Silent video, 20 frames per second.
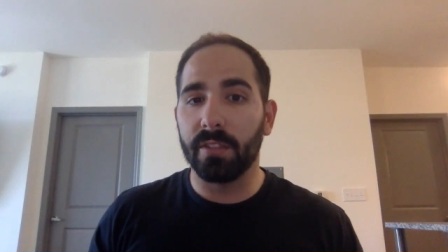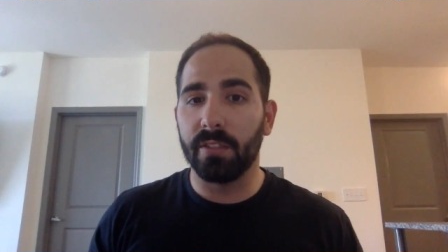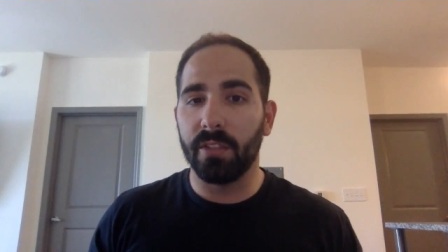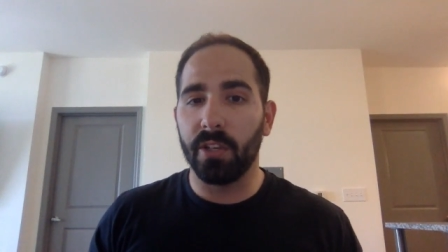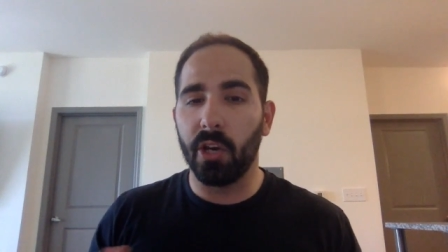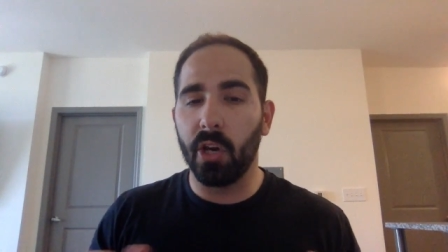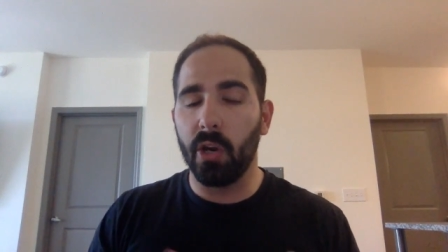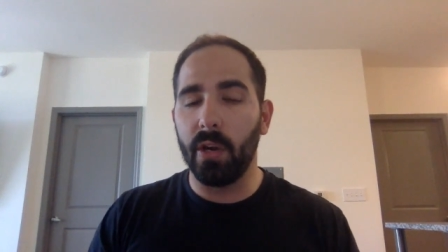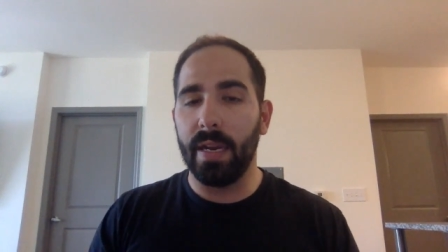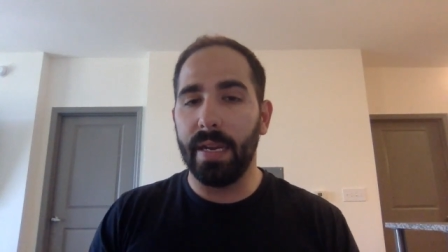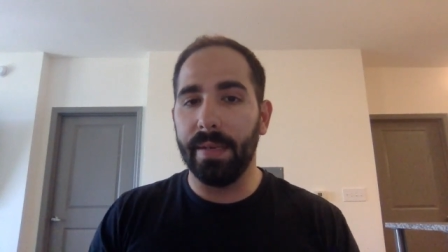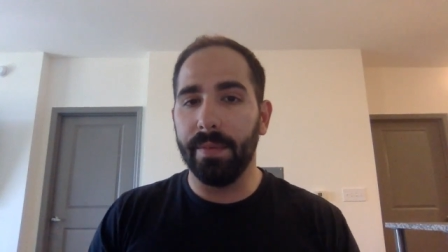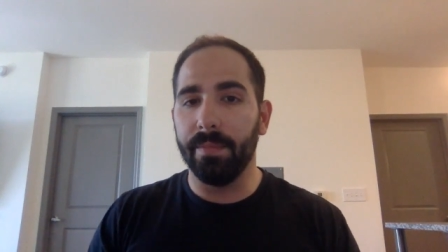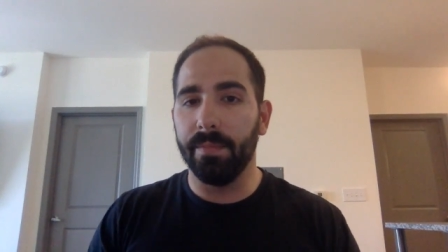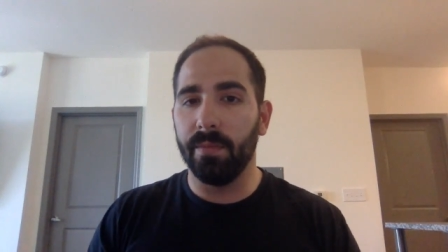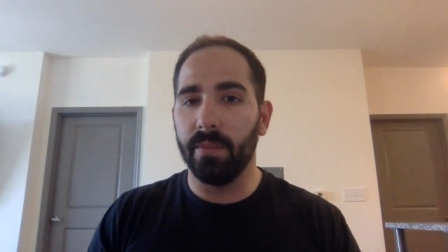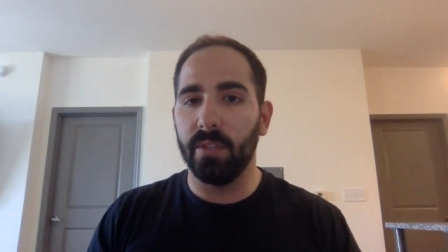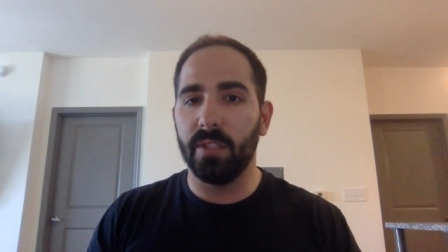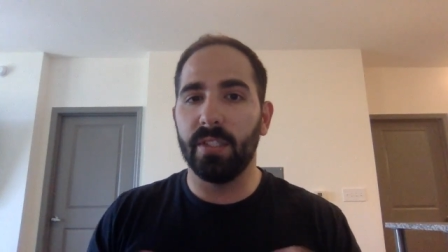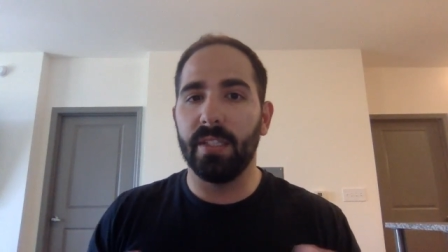to create
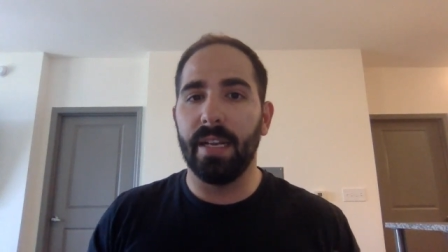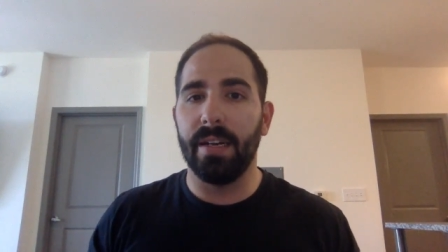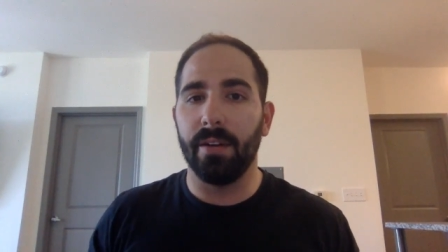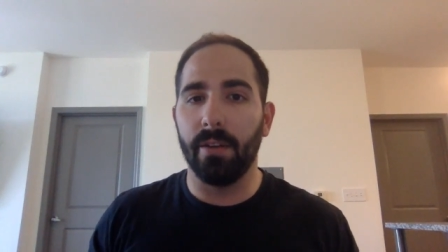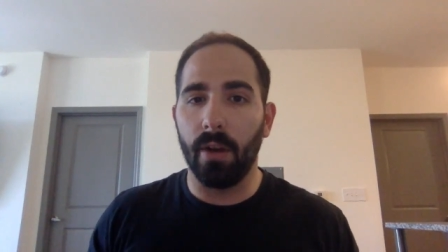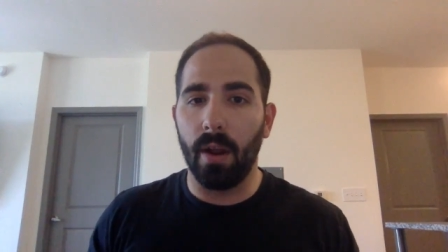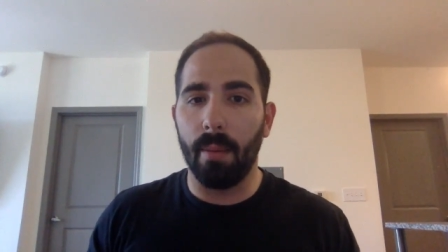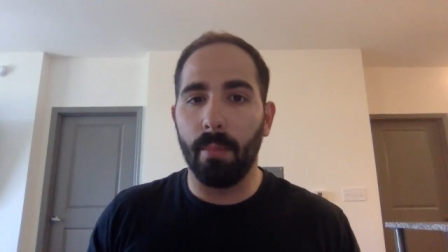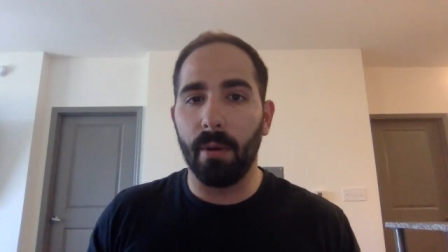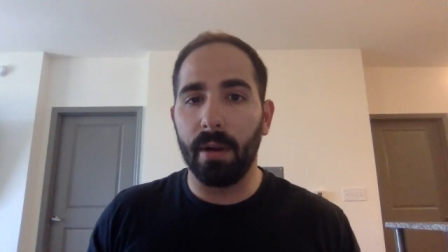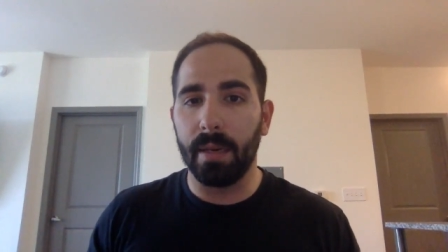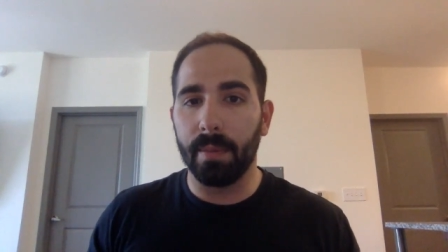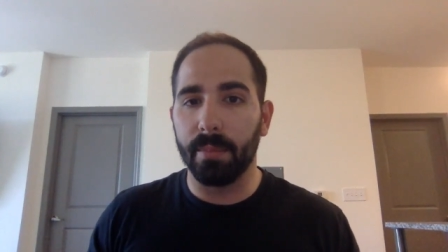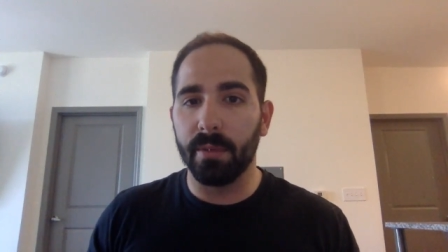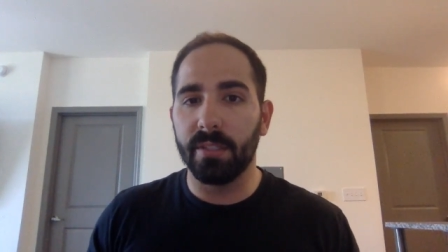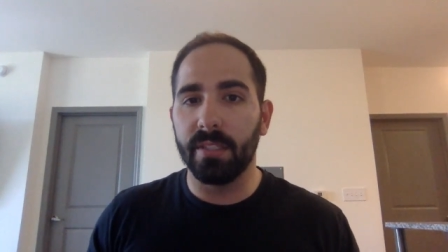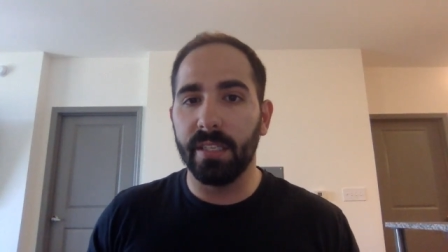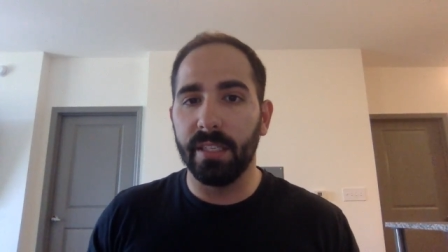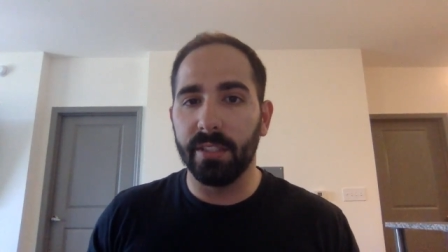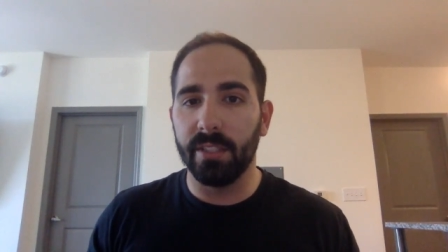their standard operating
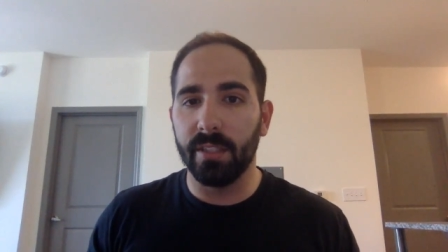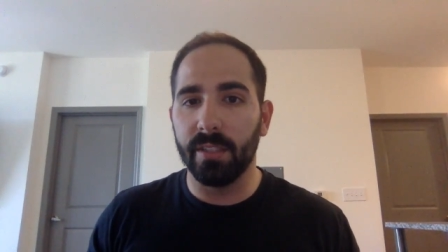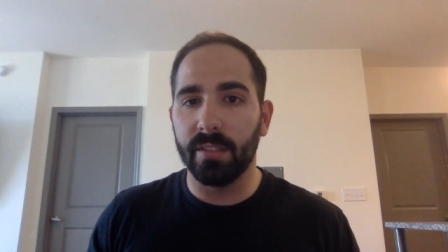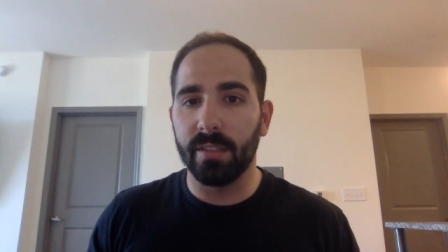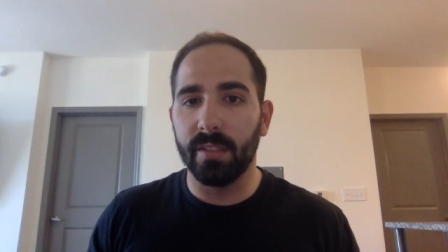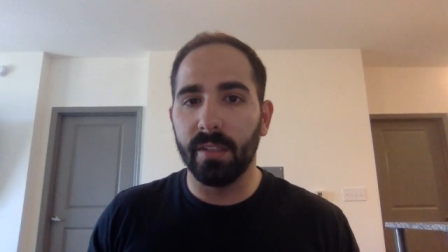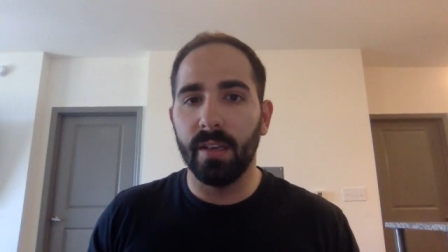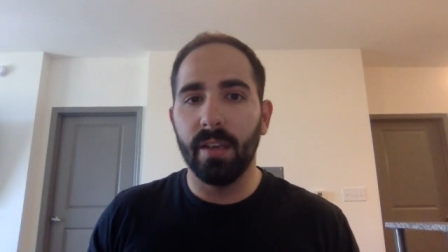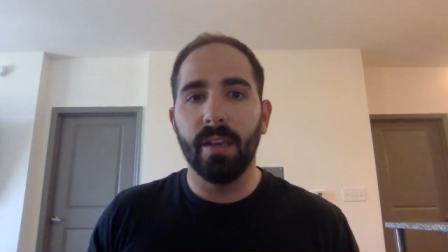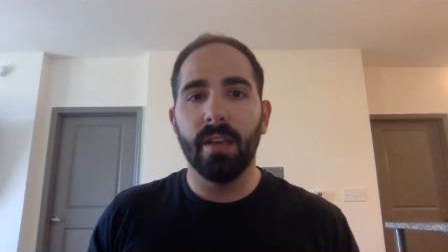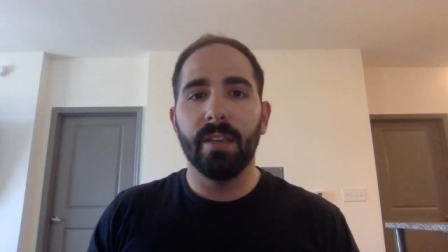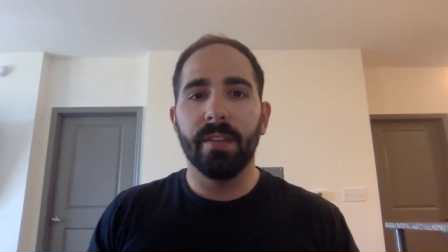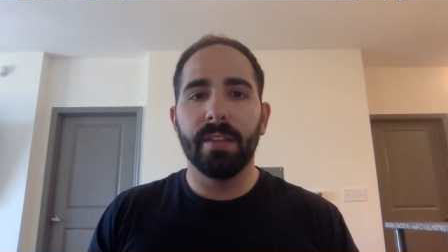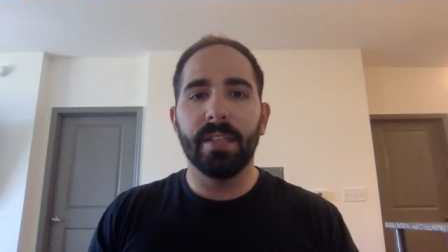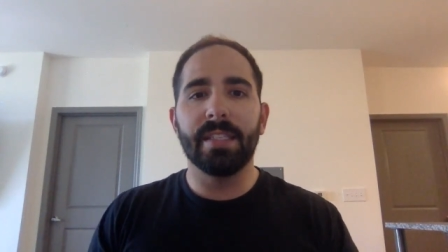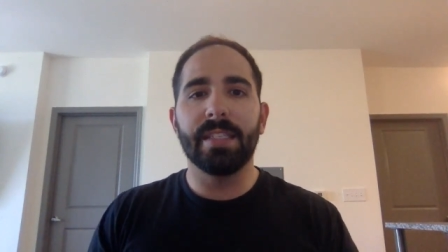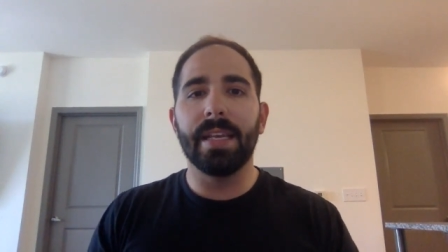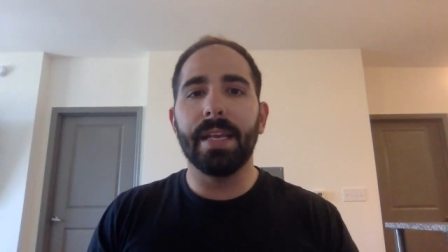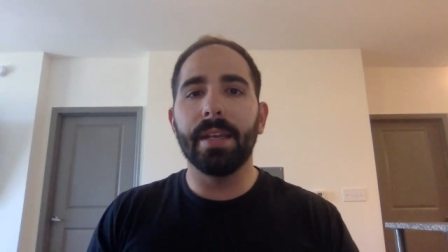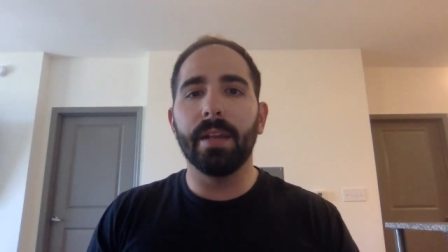procedures. These
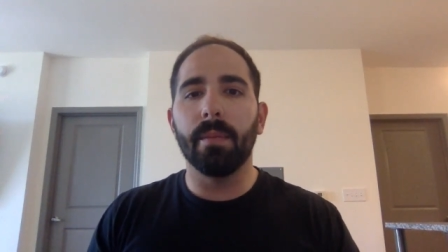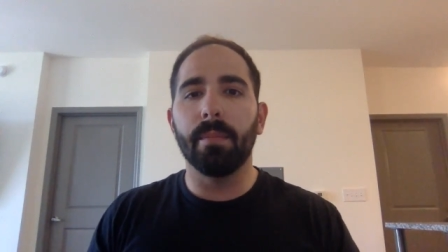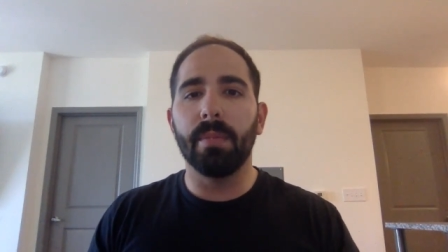end up